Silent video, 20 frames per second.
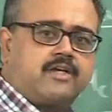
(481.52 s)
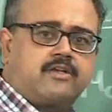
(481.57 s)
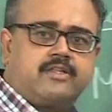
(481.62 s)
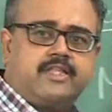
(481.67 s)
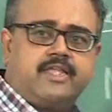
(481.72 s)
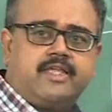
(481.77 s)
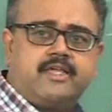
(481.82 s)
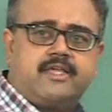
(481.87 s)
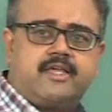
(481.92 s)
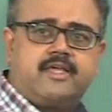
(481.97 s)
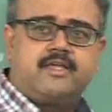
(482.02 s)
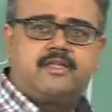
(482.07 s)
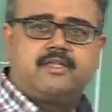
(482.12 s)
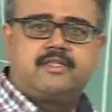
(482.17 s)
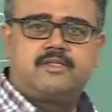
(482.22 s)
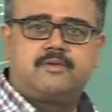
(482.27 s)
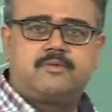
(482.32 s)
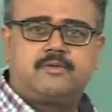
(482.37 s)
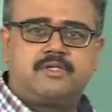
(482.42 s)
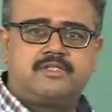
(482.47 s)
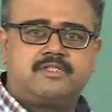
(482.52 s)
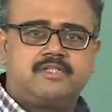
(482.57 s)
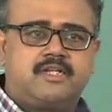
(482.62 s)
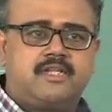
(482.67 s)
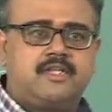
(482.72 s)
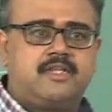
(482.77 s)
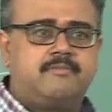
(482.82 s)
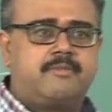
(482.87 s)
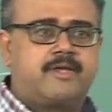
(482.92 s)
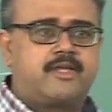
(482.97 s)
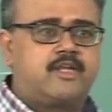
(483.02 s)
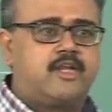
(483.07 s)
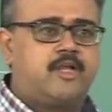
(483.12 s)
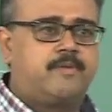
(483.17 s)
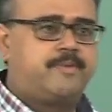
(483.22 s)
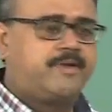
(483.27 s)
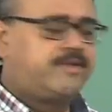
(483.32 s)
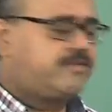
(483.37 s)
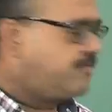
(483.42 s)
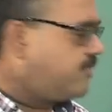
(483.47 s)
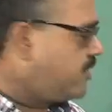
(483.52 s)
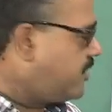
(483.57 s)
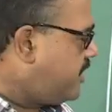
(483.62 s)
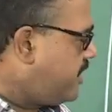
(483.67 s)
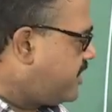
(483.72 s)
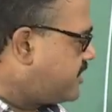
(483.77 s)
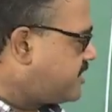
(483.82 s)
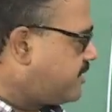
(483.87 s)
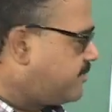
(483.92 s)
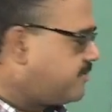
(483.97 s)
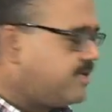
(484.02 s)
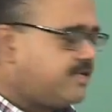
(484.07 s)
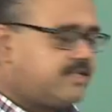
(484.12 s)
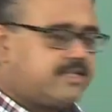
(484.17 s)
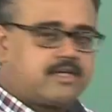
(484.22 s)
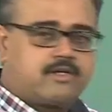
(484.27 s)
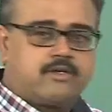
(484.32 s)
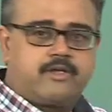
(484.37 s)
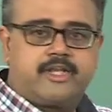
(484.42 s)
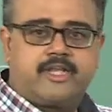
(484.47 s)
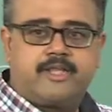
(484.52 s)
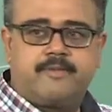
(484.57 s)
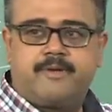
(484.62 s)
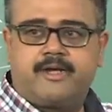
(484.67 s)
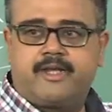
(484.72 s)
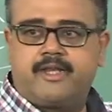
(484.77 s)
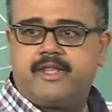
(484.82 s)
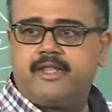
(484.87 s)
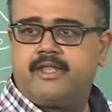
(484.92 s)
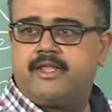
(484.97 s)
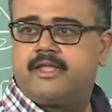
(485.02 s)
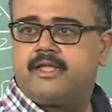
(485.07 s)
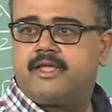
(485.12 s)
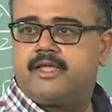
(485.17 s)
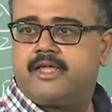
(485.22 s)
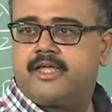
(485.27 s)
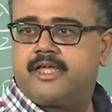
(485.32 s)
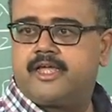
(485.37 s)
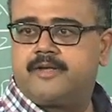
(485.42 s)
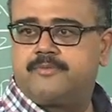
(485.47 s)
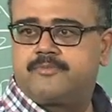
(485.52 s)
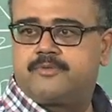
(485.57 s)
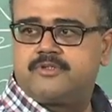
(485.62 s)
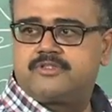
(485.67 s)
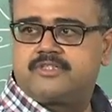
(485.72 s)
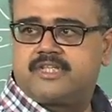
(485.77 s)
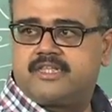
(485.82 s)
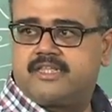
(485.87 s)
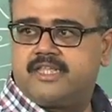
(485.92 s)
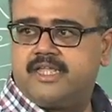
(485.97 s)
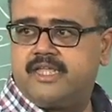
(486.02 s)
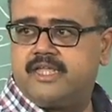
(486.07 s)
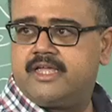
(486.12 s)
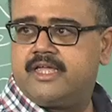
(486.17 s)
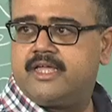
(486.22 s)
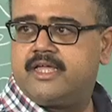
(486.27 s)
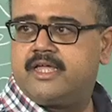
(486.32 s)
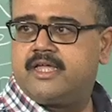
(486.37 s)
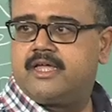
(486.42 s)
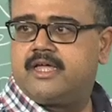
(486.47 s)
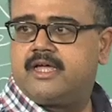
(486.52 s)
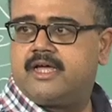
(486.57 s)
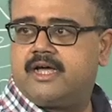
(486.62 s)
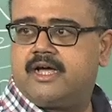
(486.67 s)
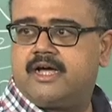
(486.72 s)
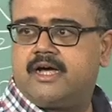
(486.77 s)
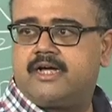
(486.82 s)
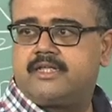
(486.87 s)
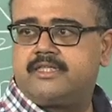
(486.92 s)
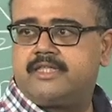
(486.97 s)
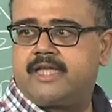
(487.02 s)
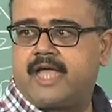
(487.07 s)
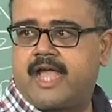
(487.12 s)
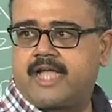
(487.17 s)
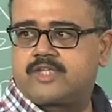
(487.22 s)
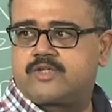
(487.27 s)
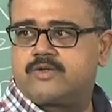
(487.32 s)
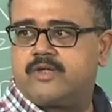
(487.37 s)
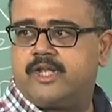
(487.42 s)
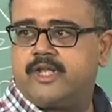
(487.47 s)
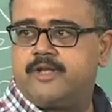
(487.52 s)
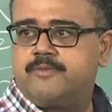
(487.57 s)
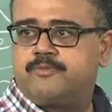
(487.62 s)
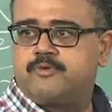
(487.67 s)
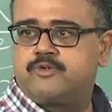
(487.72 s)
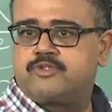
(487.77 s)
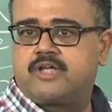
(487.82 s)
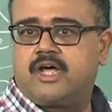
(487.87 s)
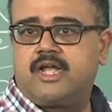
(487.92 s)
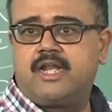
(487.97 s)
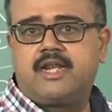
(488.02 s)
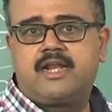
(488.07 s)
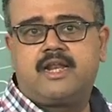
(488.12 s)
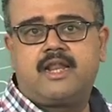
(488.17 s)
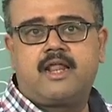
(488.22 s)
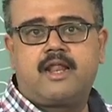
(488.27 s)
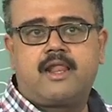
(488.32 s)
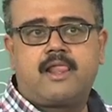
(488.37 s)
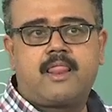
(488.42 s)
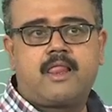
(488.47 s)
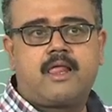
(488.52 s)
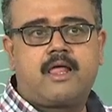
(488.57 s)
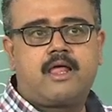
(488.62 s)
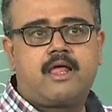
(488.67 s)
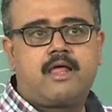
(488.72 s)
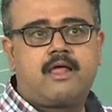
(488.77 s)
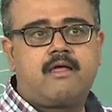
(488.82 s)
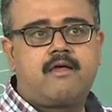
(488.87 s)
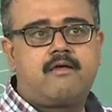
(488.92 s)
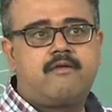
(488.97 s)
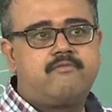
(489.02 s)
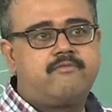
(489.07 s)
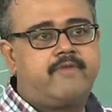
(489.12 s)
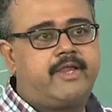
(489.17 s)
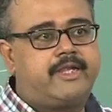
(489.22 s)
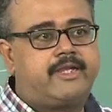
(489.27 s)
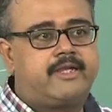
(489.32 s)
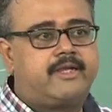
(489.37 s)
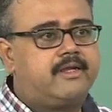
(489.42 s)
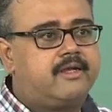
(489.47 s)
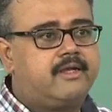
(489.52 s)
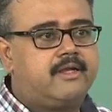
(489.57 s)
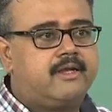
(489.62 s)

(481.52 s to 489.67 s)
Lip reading: to the original Macula-Pritts model, except that there are no inhibitory inputs and the actual inputs are weighted,